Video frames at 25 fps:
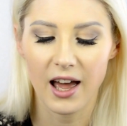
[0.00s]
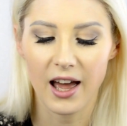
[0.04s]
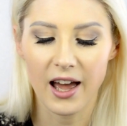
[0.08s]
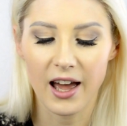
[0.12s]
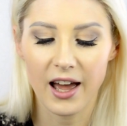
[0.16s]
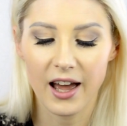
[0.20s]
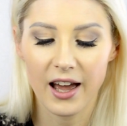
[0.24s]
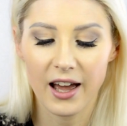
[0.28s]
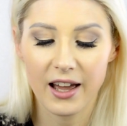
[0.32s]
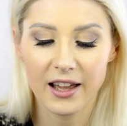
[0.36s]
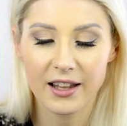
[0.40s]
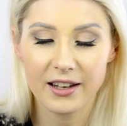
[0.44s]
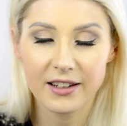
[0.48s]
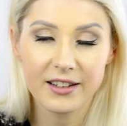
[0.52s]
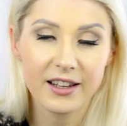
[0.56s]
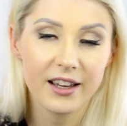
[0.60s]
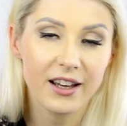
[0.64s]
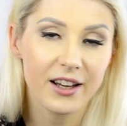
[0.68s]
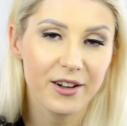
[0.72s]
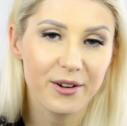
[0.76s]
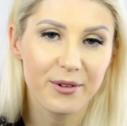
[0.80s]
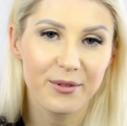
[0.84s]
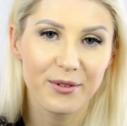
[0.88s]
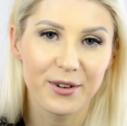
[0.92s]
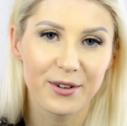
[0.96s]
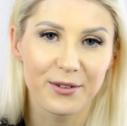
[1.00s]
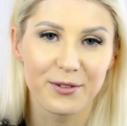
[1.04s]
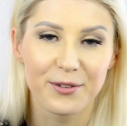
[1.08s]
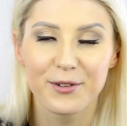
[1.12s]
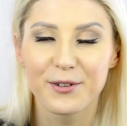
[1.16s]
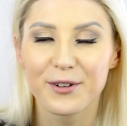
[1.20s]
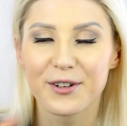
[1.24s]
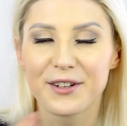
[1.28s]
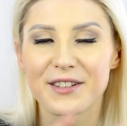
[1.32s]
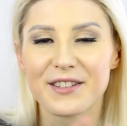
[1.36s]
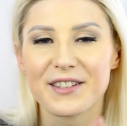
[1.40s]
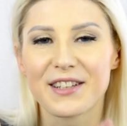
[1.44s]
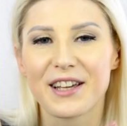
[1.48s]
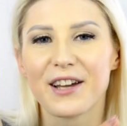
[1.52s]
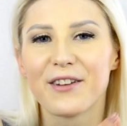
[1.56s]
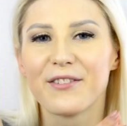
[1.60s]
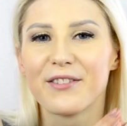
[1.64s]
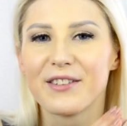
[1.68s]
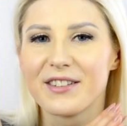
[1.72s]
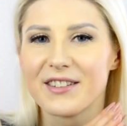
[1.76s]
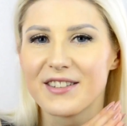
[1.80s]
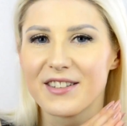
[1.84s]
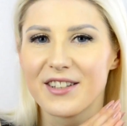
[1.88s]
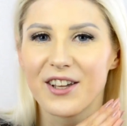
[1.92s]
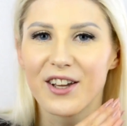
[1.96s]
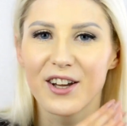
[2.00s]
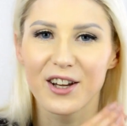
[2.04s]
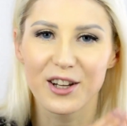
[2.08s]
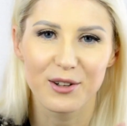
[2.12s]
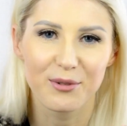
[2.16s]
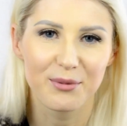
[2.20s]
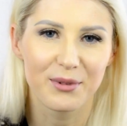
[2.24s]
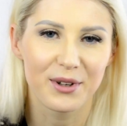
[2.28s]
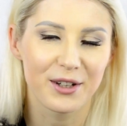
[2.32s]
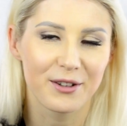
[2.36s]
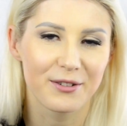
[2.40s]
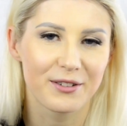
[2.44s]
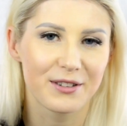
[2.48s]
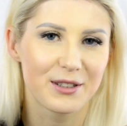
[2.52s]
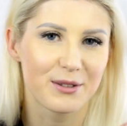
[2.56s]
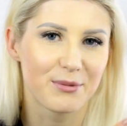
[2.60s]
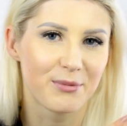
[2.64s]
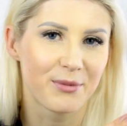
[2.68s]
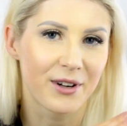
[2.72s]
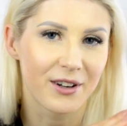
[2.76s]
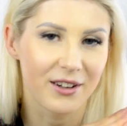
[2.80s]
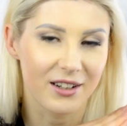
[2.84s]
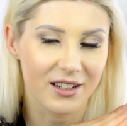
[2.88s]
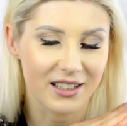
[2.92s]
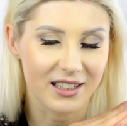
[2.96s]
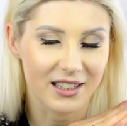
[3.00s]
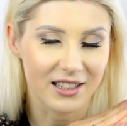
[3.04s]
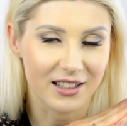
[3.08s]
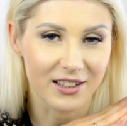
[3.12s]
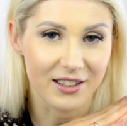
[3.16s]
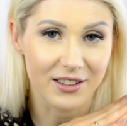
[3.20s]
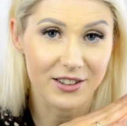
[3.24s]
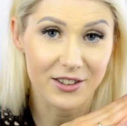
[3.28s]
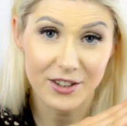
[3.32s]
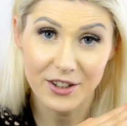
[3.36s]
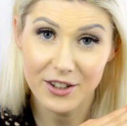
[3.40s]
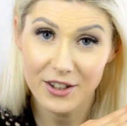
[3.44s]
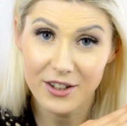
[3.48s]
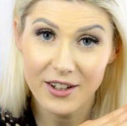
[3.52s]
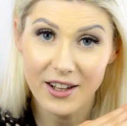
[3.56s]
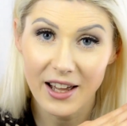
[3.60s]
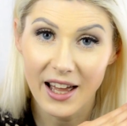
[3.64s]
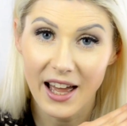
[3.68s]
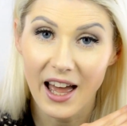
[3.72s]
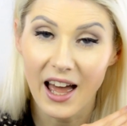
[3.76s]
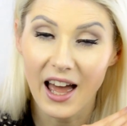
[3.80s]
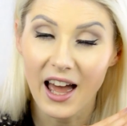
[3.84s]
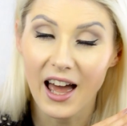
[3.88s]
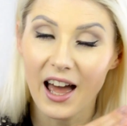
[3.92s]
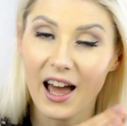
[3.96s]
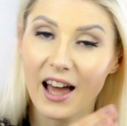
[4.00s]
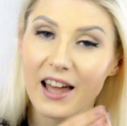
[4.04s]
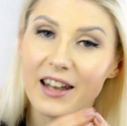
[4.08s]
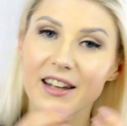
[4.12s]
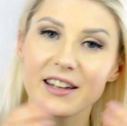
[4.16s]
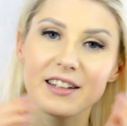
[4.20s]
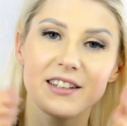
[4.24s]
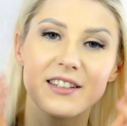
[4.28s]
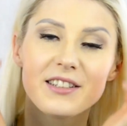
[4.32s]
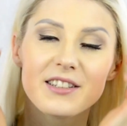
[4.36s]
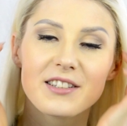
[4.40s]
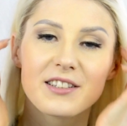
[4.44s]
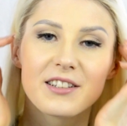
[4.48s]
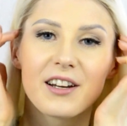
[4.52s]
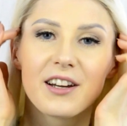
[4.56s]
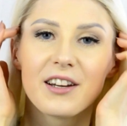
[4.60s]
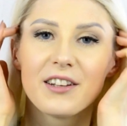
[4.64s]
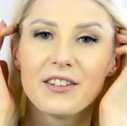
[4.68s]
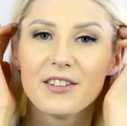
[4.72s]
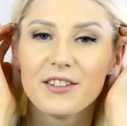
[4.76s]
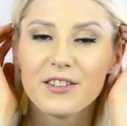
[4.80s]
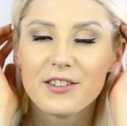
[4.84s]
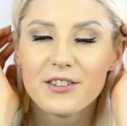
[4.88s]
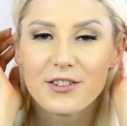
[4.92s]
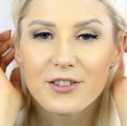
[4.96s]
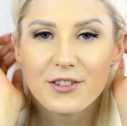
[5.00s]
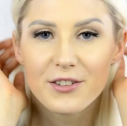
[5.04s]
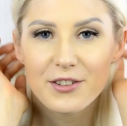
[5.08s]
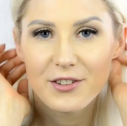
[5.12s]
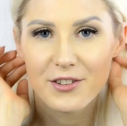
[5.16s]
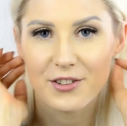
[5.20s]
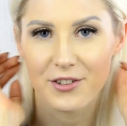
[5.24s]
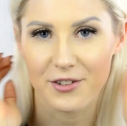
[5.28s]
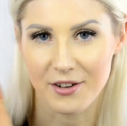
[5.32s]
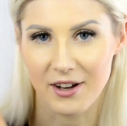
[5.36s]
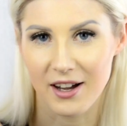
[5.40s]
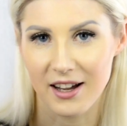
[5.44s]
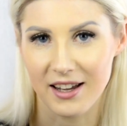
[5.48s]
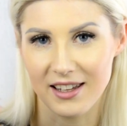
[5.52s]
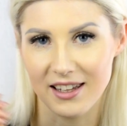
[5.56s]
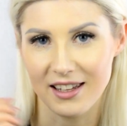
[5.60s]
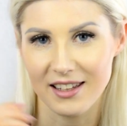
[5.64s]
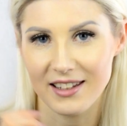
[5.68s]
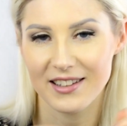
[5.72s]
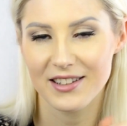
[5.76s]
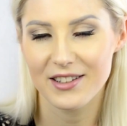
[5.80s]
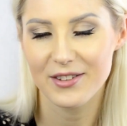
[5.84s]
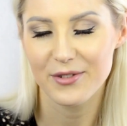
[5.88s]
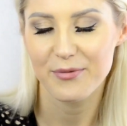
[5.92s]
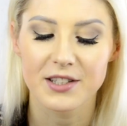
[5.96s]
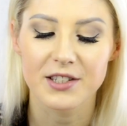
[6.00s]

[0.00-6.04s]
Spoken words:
And yeah, of course, I was hooked by this marketing too, and I decided to try it.